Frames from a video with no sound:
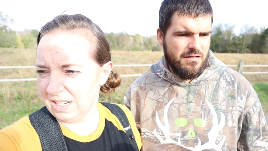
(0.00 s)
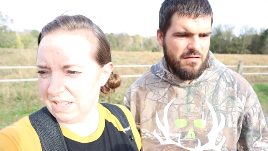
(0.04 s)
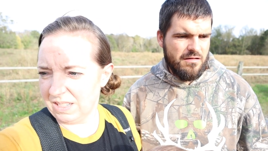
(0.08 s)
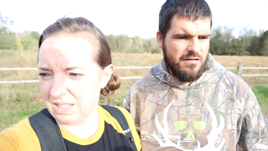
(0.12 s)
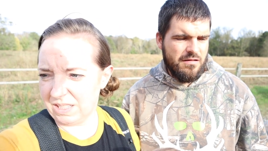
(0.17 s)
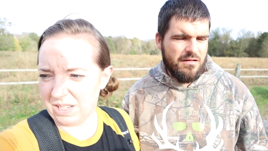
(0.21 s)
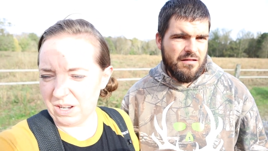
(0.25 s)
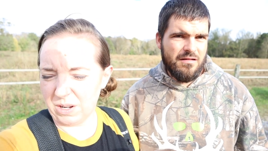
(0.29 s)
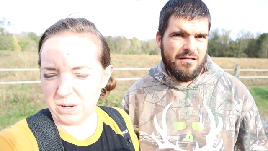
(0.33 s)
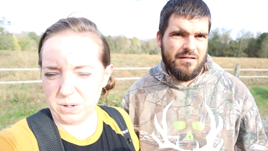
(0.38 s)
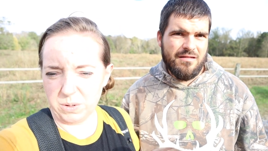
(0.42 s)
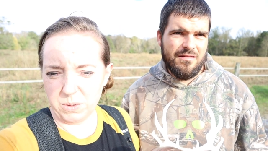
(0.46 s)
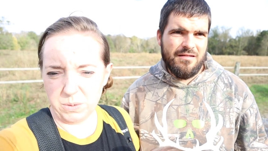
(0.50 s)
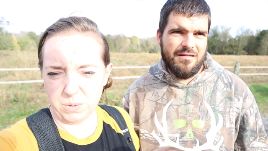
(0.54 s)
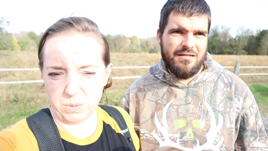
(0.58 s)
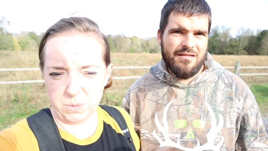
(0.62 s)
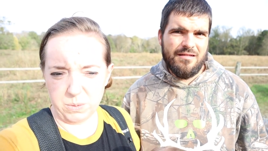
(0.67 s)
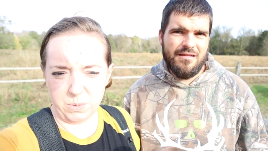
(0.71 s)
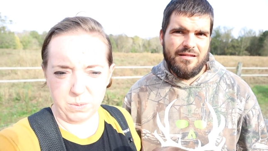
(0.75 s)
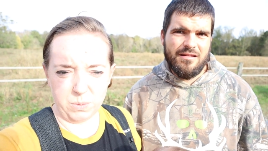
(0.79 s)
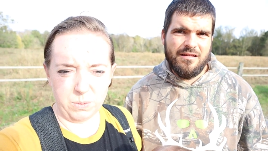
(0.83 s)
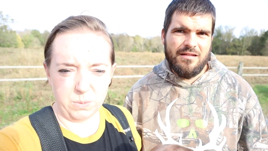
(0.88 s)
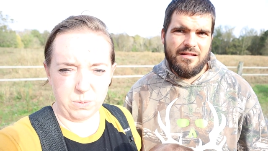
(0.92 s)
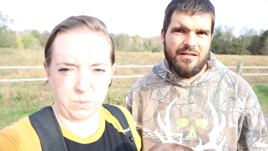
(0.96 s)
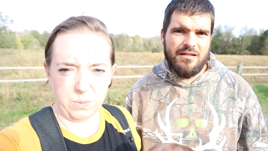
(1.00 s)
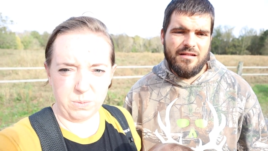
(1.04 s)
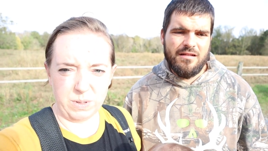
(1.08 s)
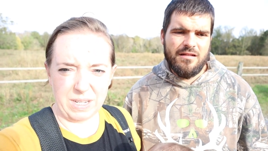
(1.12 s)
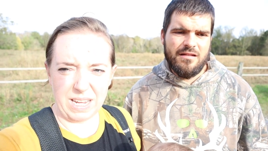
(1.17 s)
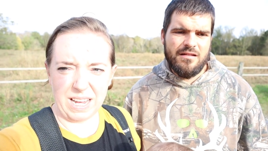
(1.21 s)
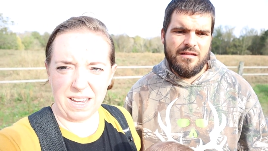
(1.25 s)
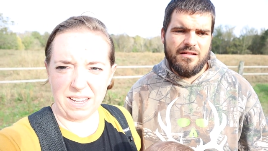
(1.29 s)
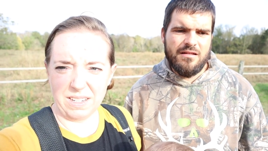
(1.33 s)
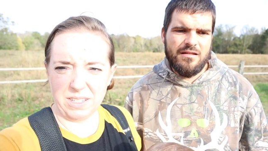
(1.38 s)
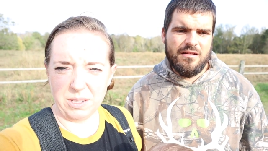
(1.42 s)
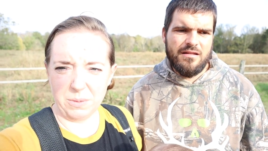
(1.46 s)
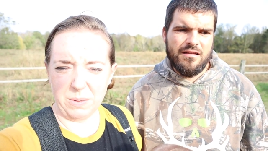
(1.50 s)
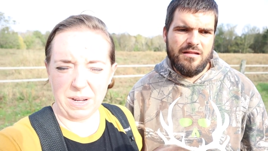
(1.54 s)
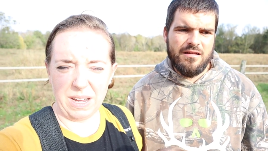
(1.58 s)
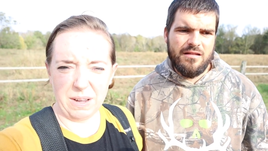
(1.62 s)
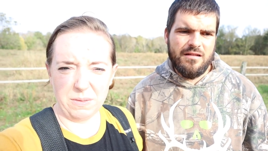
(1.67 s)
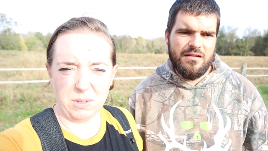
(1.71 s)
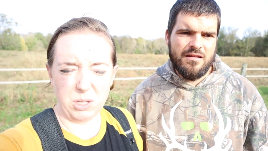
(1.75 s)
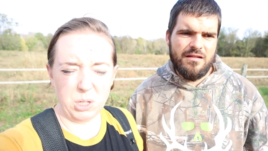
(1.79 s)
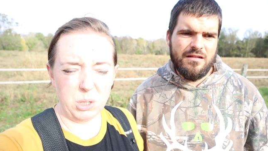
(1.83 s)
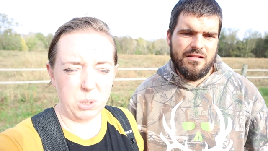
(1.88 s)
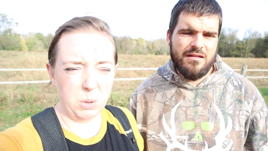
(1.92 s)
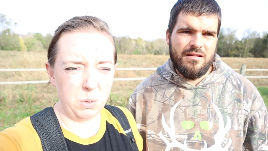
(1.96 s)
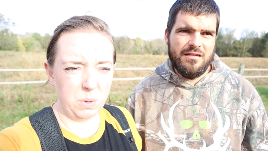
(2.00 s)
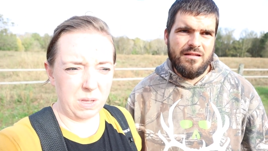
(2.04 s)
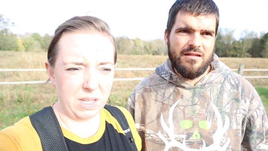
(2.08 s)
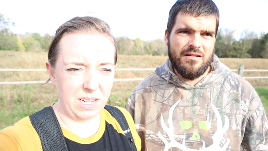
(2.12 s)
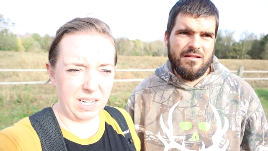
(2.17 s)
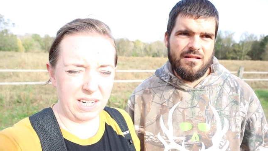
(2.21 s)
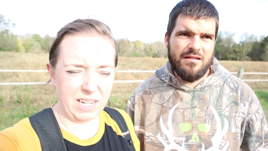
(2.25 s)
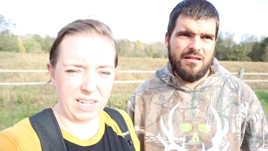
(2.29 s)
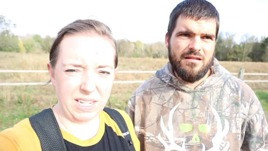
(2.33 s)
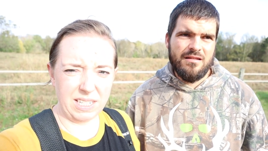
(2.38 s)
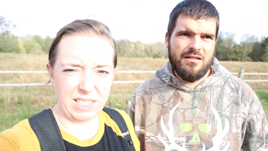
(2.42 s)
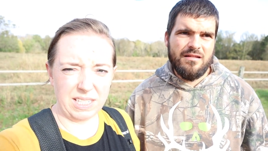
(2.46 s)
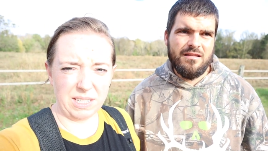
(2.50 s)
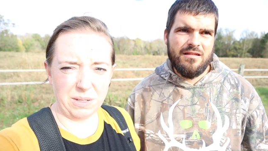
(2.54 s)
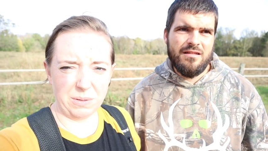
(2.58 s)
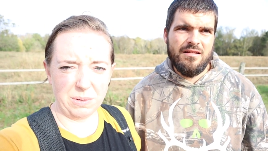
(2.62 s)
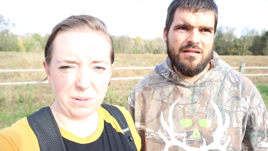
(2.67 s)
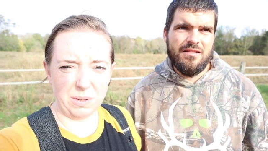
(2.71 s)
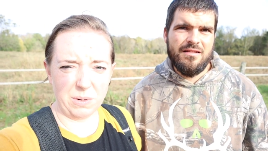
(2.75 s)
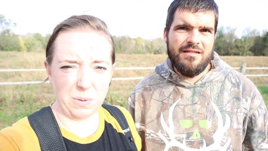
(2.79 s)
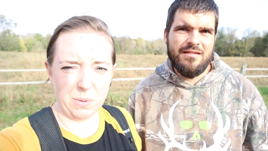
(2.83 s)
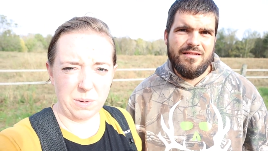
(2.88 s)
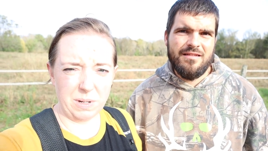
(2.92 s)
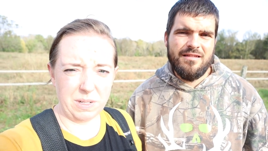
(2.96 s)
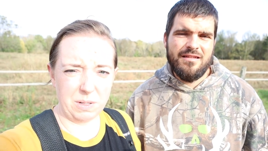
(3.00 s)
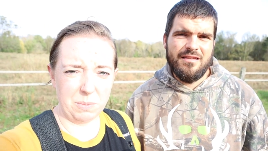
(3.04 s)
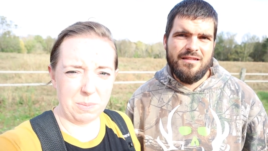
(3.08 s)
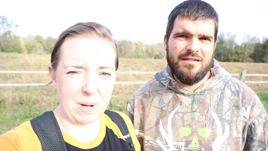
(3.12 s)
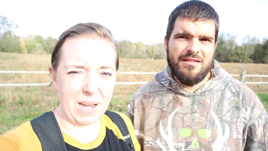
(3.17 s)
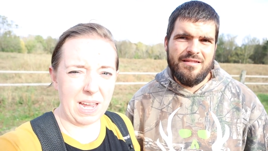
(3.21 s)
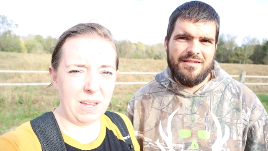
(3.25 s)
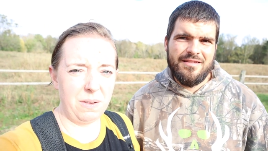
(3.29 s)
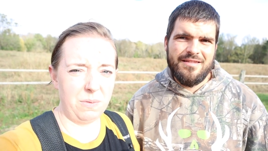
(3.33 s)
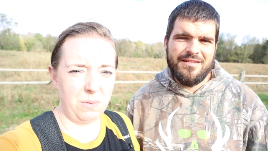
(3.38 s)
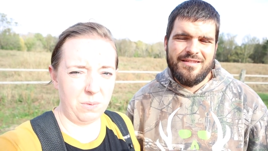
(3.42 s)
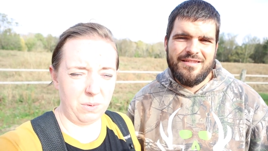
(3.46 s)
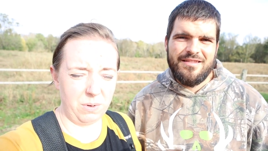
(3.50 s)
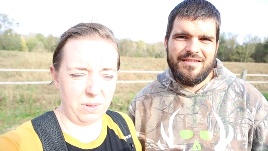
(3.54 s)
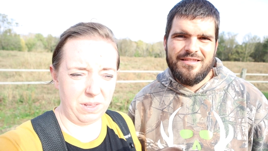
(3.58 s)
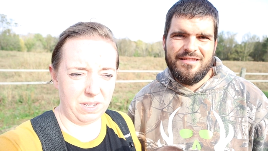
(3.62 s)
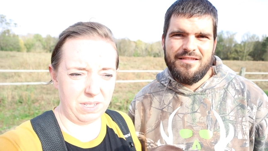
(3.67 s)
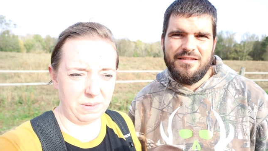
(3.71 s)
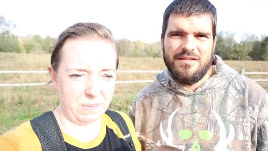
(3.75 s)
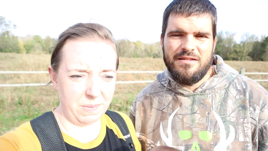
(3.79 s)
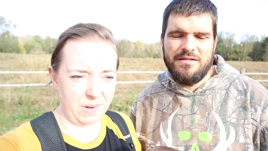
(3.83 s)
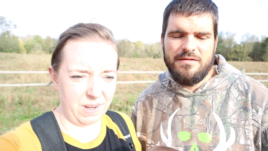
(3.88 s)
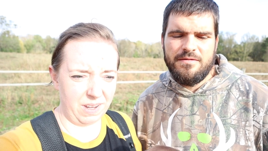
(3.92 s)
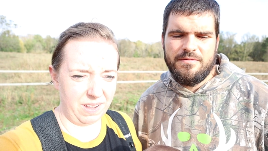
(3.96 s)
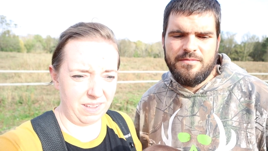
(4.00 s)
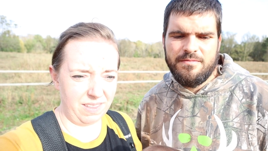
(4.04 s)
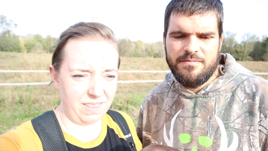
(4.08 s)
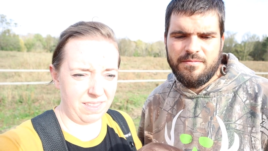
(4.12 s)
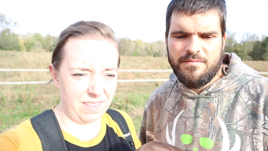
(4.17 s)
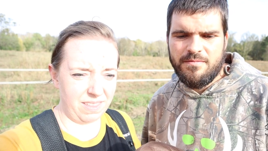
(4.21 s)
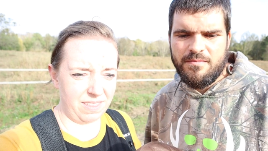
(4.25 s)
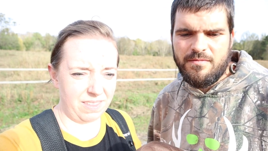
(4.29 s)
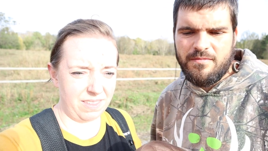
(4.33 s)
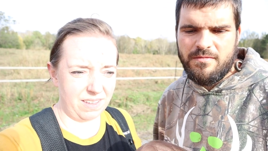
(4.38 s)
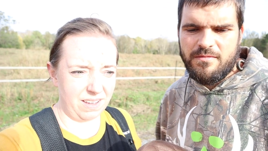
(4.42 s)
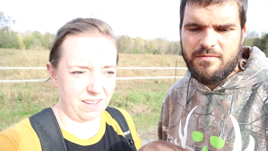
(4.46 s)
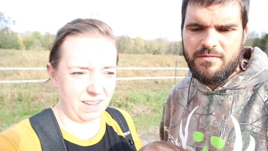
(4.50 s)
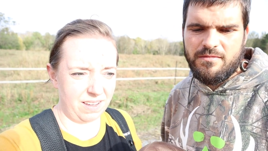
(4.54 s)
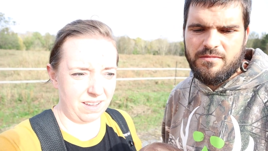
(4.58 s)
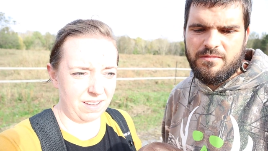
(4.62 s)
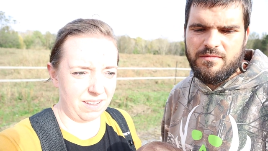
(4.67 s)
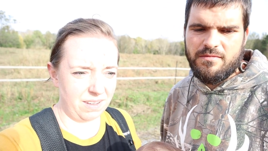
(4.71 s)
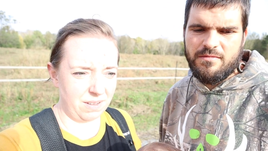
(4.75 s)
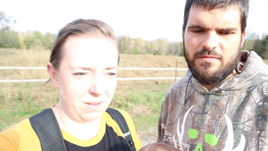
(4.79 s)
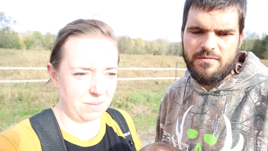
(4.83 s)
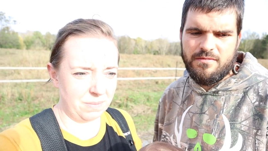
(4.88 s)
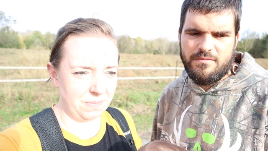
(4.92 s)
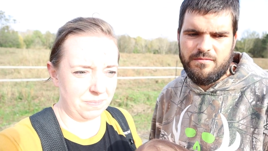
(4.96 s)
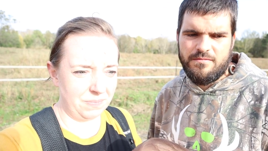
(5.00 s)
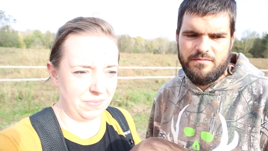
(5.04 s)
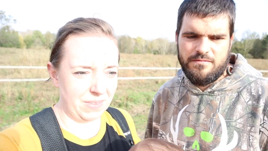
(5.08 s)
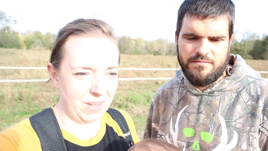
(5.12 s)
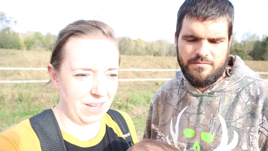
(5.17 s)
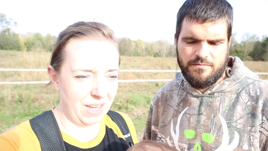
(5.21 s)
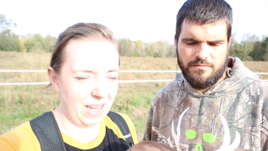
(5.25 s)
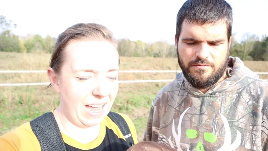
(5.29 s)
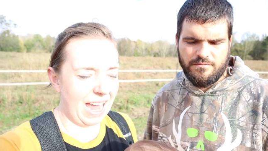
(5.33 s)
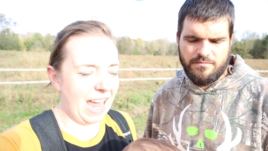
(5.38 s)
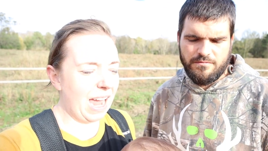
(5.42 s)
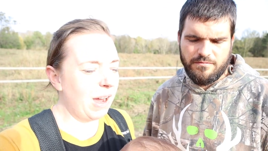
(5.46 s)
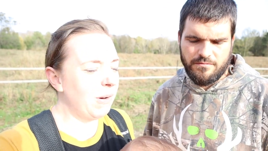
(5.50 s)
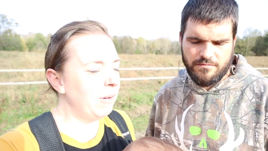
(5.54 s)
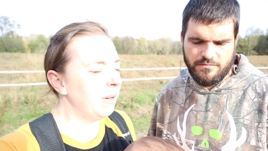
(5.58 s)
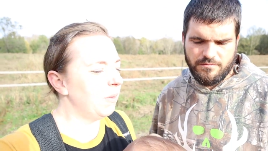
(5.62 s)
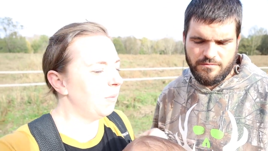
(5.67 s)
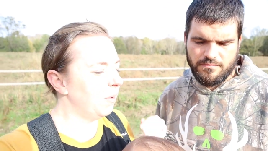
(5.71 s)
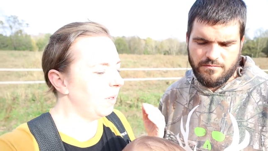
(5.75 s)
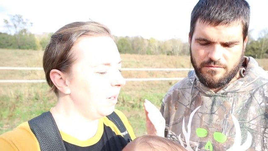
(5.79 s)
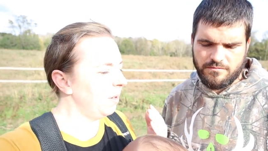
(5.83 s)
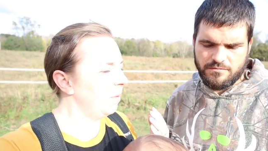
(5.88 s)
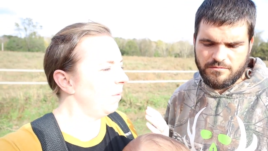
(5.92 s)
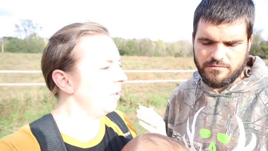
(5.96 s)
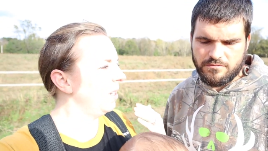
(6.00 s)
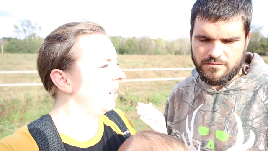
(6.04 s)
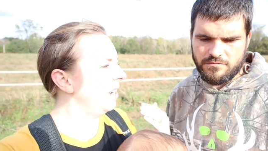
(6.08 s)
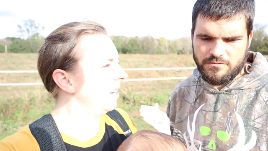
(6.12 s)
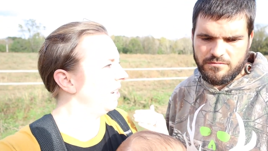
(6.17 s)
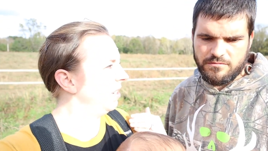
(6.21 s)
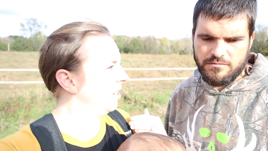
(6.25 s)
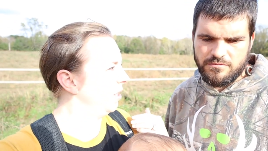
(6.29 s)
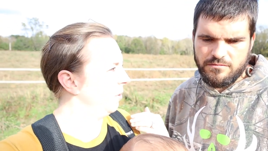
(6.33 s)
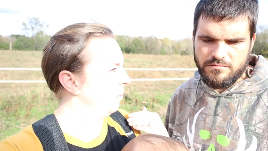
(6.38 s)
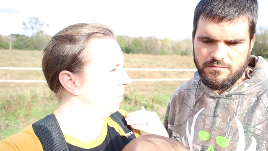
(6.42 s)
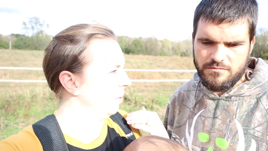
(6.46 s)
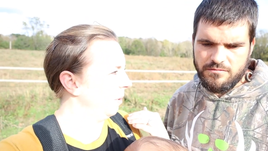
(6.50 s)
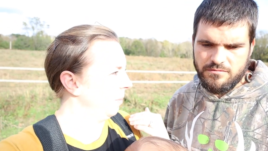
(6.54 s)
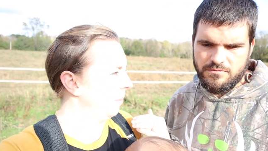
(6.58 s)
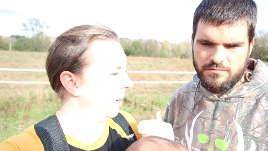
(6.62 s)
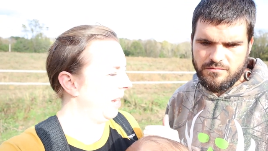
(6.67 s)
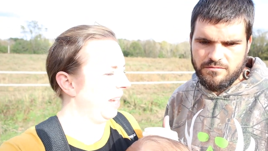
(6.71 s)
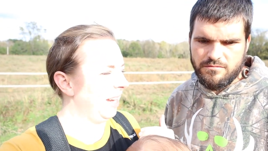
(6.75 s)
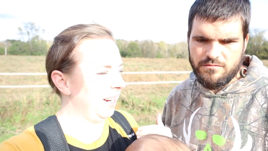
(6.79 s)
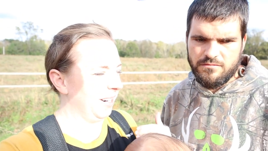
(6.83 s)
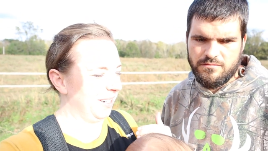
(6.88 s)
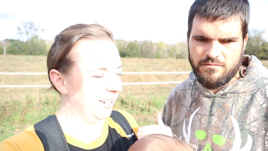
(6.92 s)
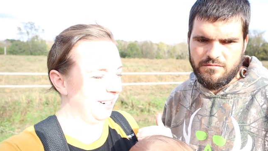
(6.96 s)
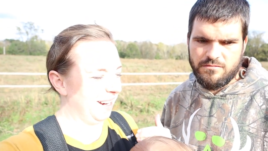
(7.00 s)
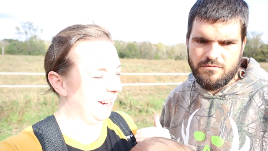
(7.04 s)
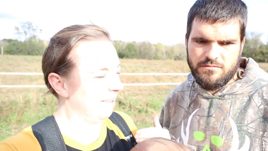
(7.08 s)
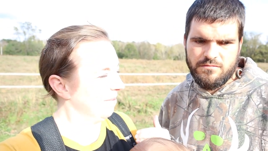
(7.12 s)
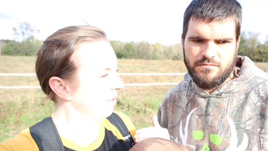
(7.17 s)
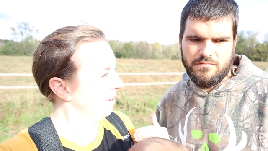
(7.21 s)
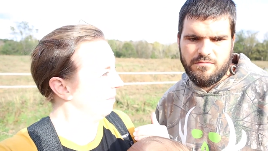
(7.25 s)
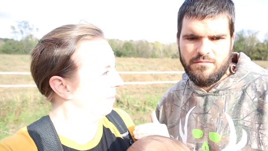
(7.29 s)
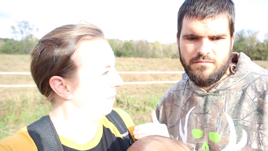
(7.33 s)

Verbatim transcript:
Speaker 1: so yeah, so we have two things that we're going to pay for this month. Um, how what have we done to prepare? Have